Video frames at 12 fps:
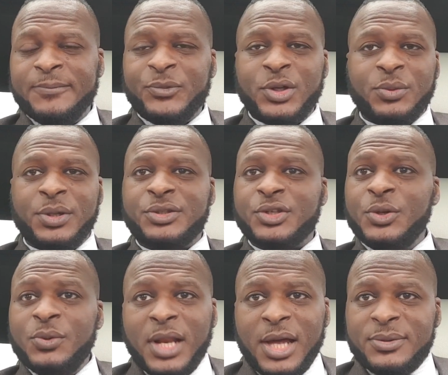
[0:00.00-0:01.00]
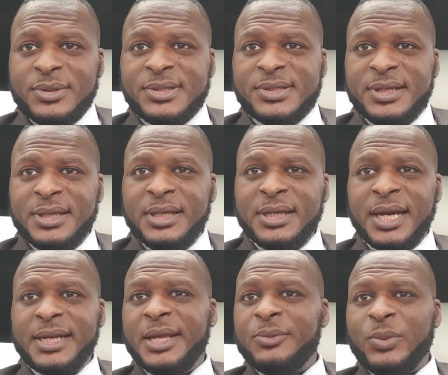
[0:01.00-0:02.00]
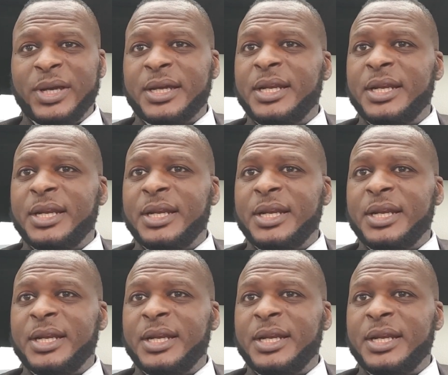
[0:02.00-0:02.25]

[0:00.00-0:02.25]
who are 2 loans, and then we're going